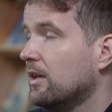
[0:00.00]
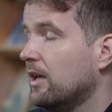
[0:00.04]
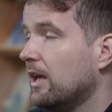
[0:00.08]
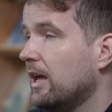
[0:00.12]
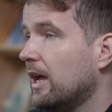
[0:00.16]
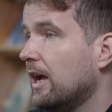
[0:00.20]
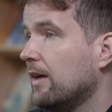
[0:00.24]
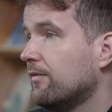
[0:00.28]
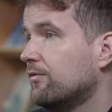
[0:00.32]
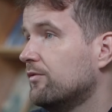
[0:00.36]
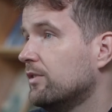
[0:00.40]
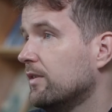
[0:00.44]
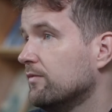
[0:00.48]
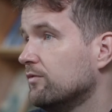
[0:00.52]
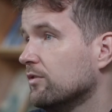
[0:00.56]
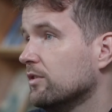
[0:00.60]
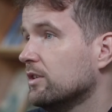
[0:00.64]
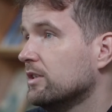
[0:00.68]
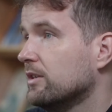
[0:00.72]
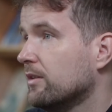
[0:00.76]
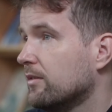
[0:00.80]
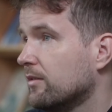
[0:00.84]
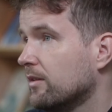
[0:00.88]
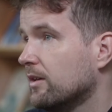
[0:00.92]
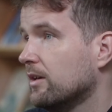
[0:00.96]
after I've done
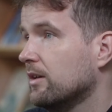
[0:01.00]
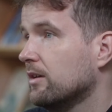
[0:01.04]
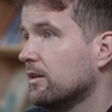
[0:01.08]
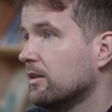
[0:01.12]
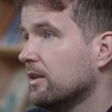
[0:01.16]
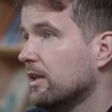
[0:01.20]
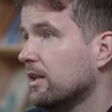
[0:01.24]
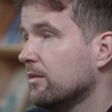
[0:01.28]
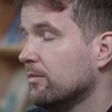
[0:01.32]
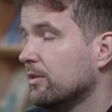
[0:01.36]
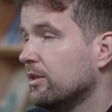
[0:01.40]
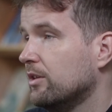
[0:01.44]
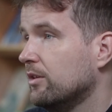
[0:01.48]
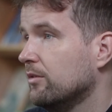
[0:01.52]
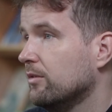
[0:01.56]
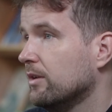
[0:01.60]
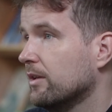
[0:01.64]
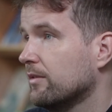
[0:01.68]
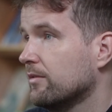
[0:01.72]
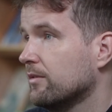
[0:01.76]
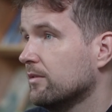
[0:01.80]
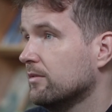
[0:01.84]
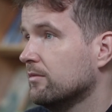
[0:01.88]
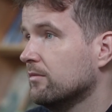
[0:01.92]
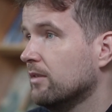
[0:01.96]
an LbQ
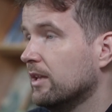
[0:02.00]
lesson.